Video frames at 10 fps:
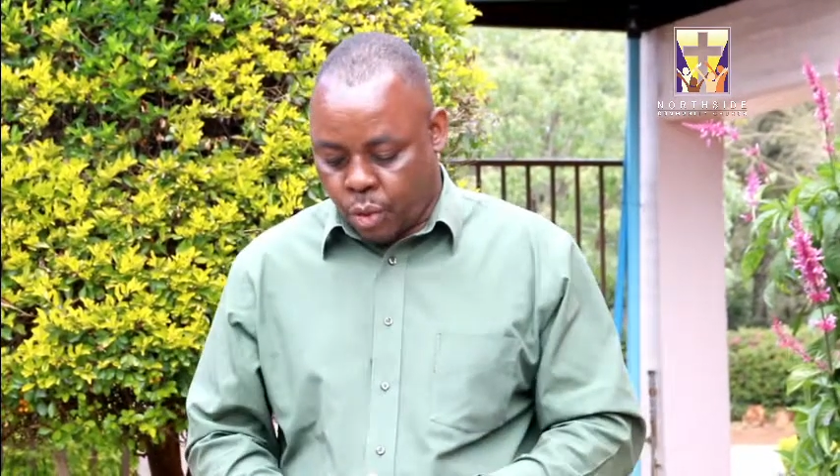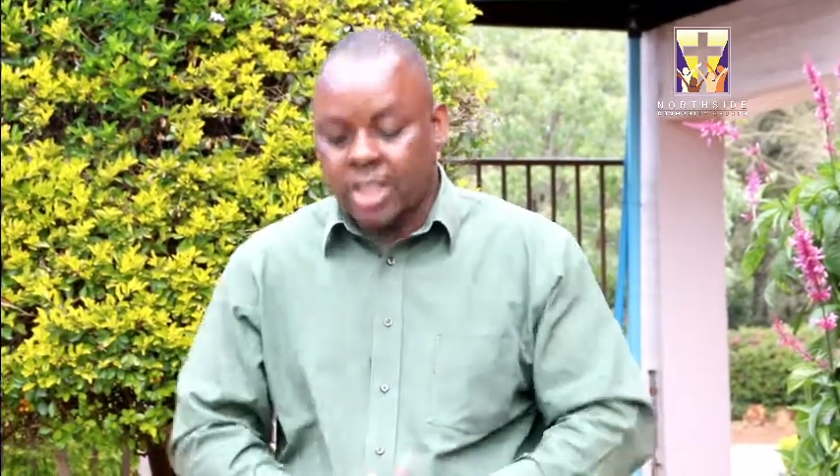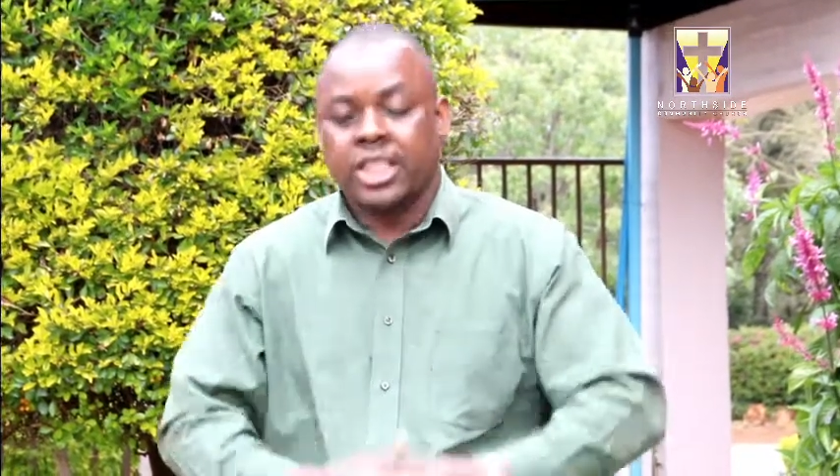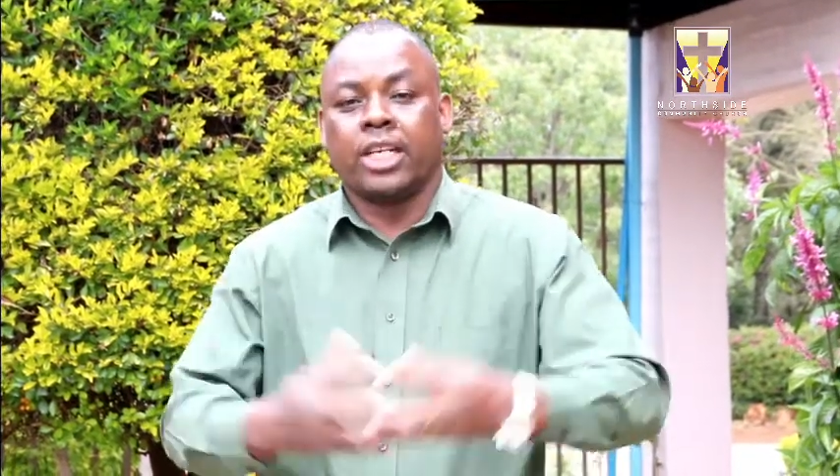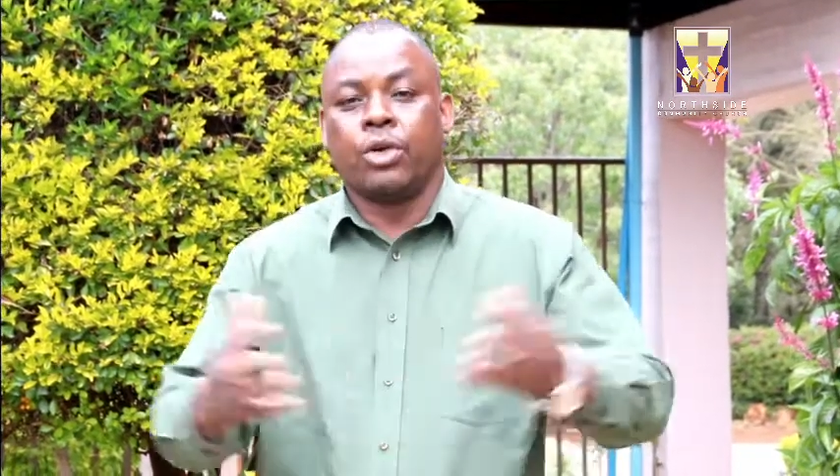
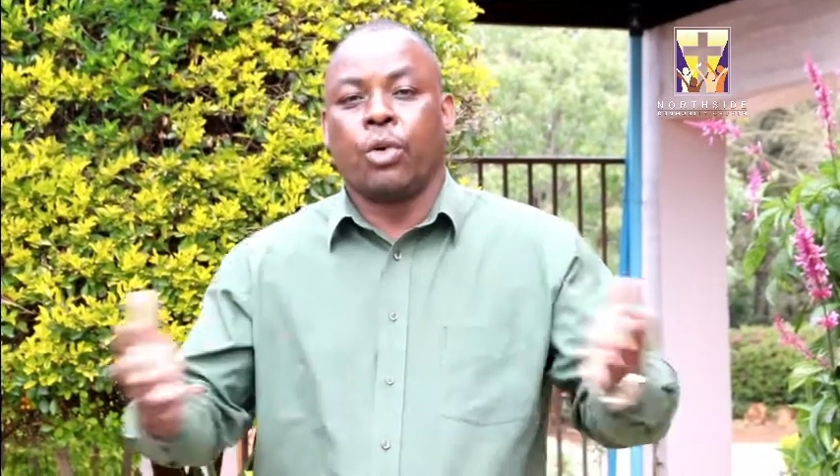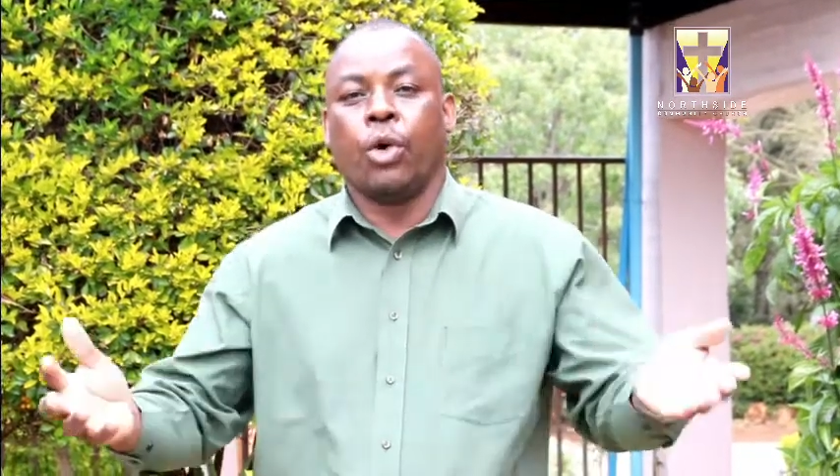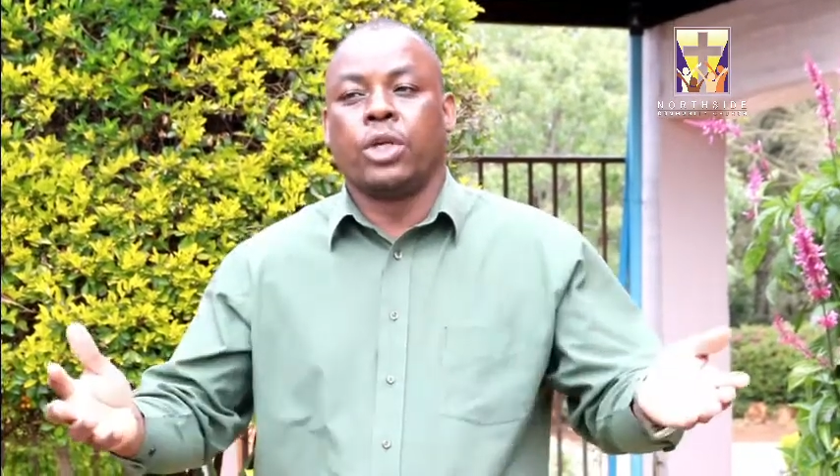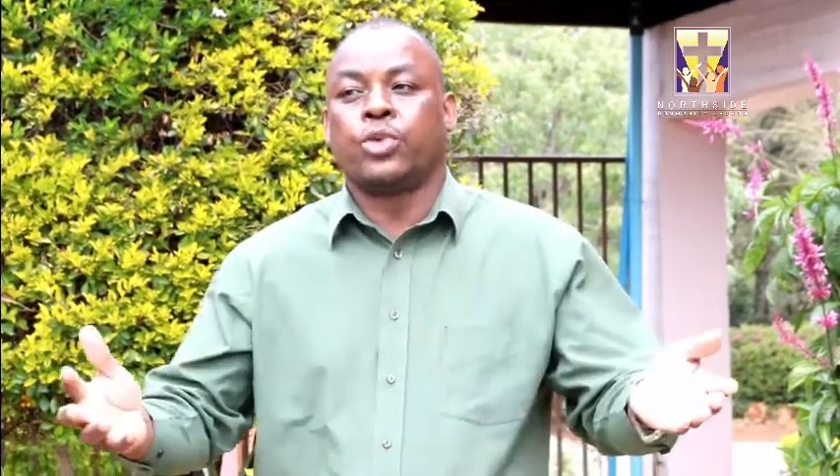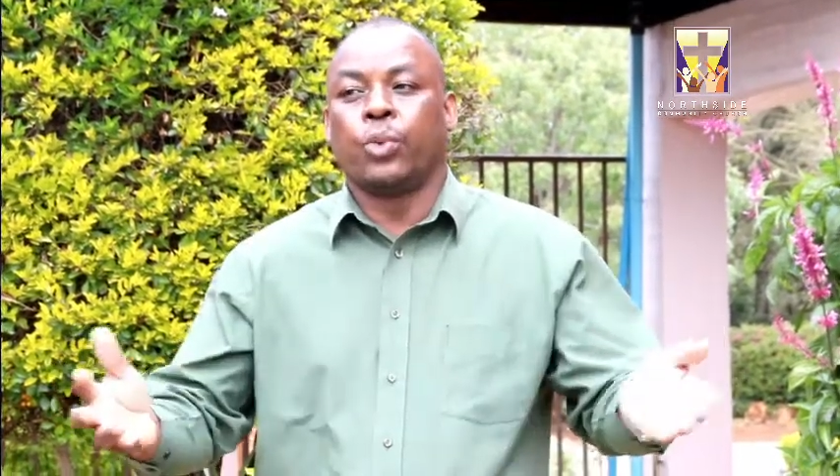questioning
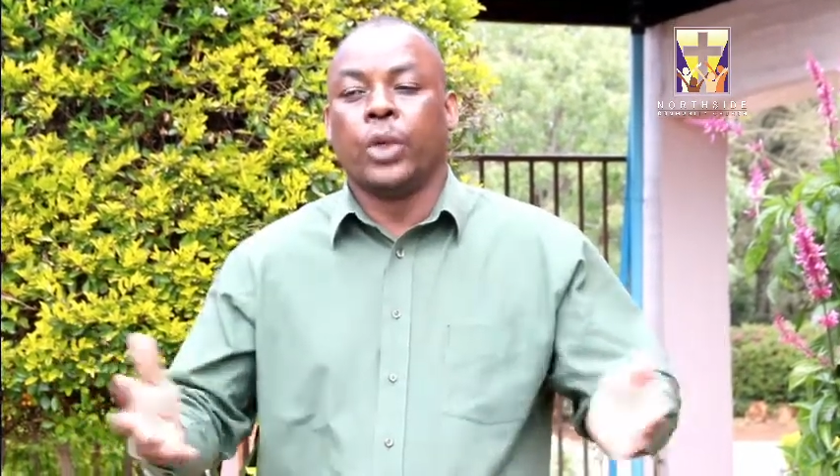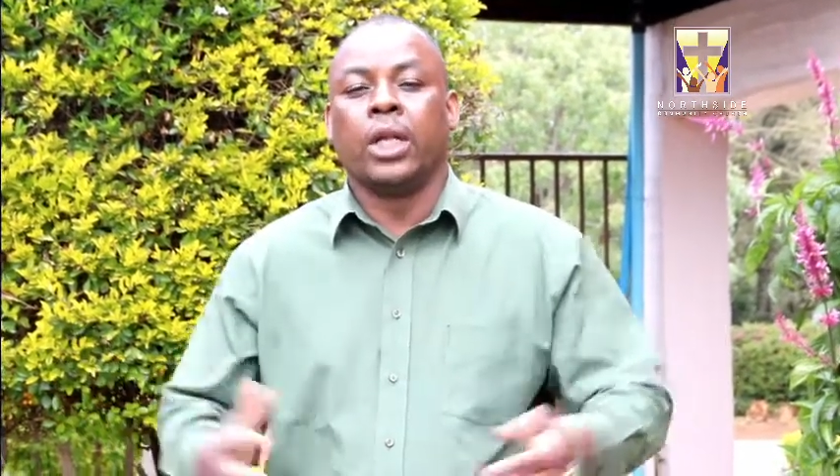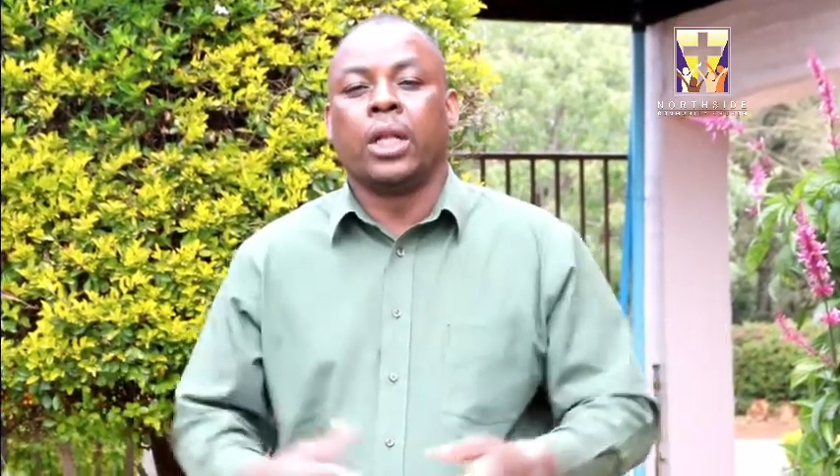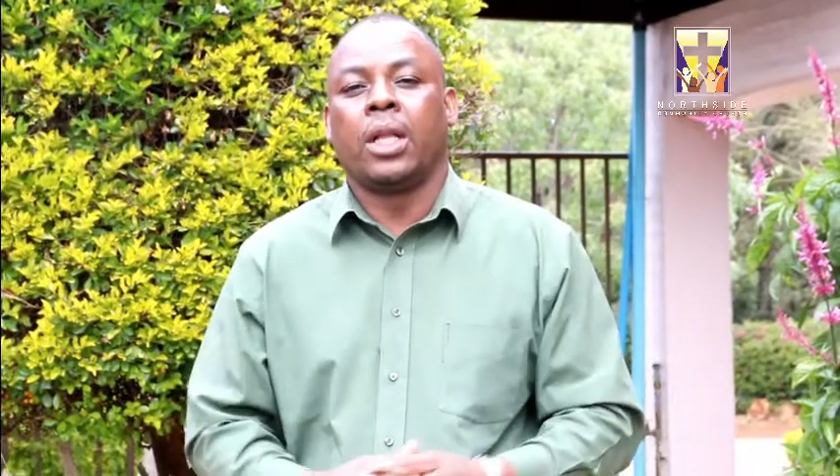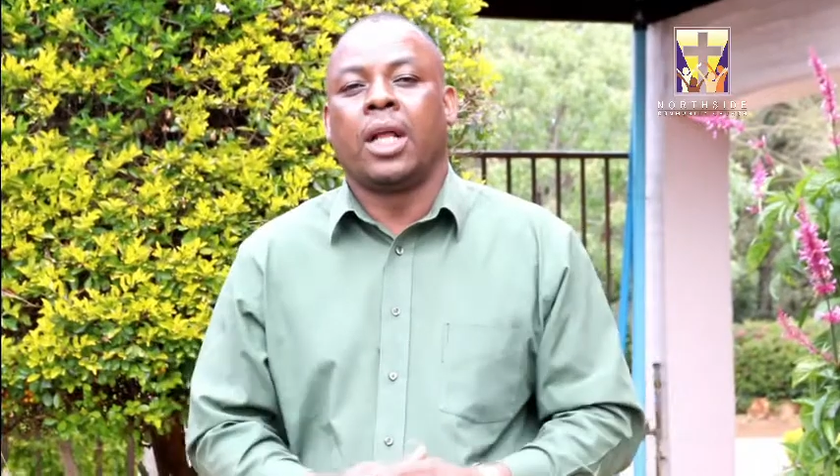God's
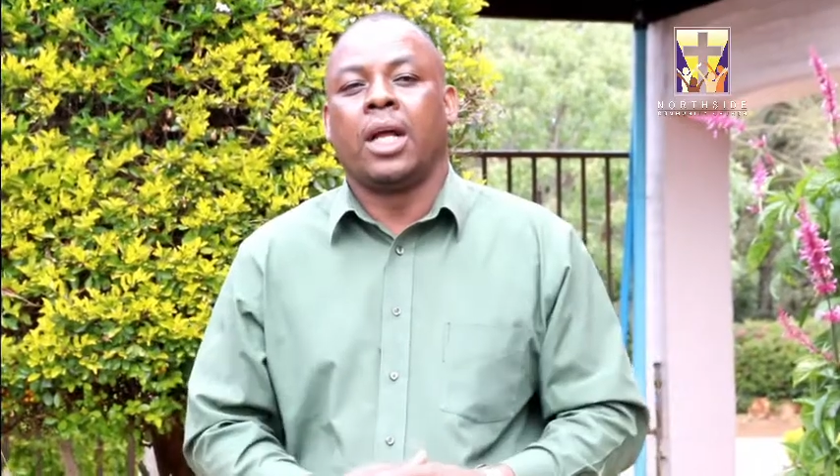will?